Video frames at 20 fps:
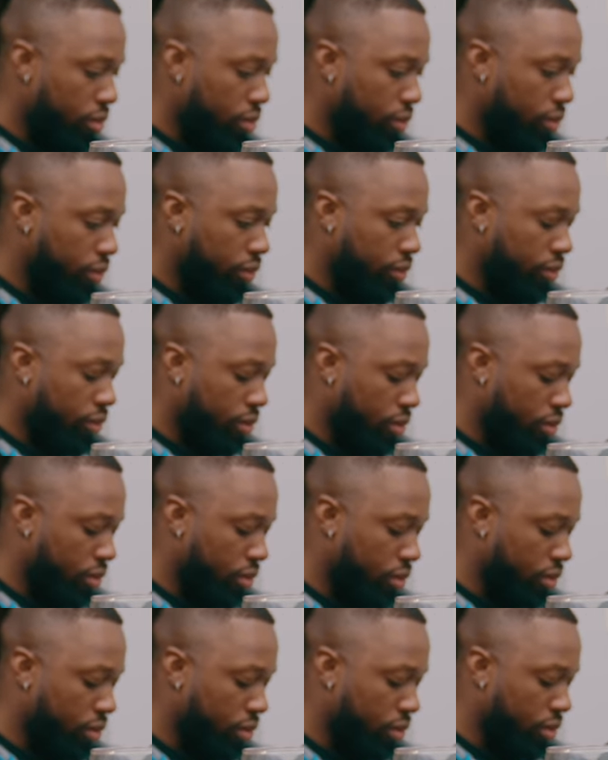
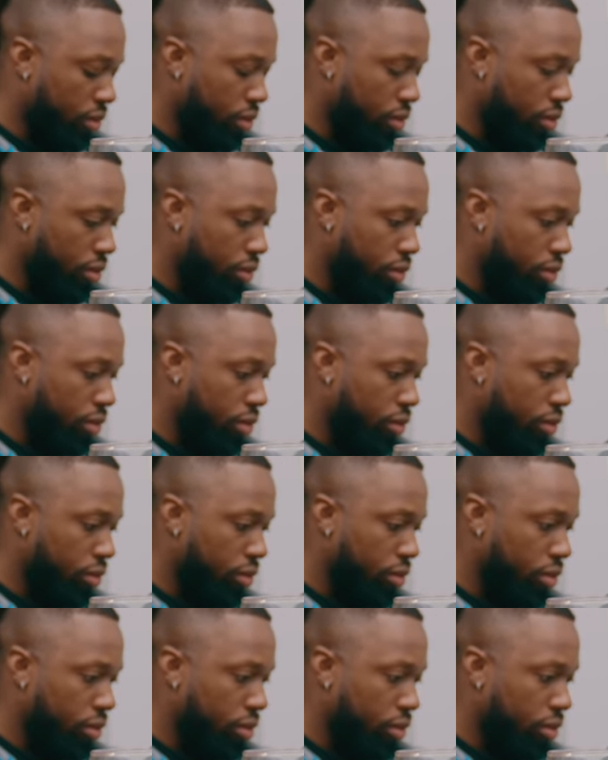
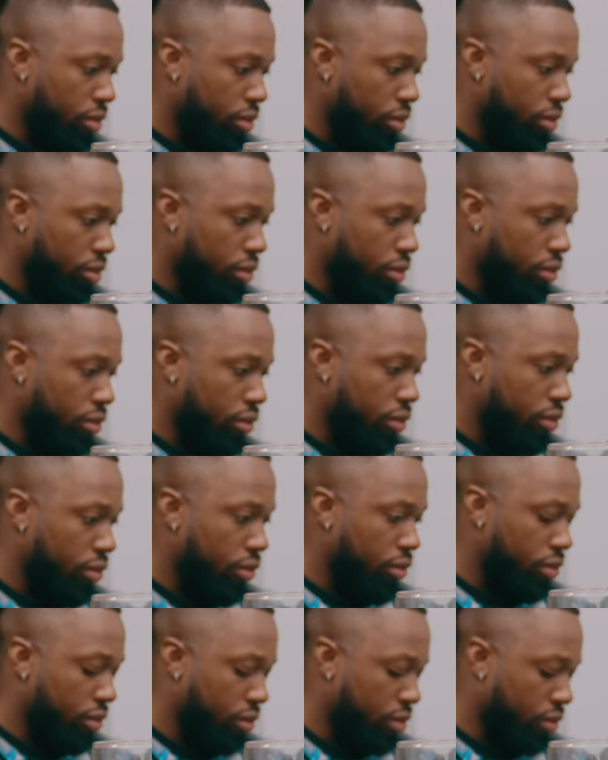
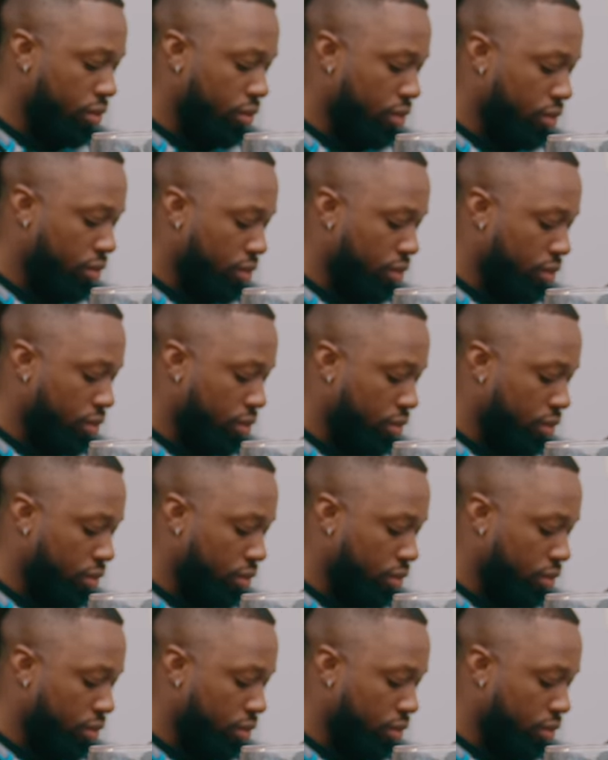(silent)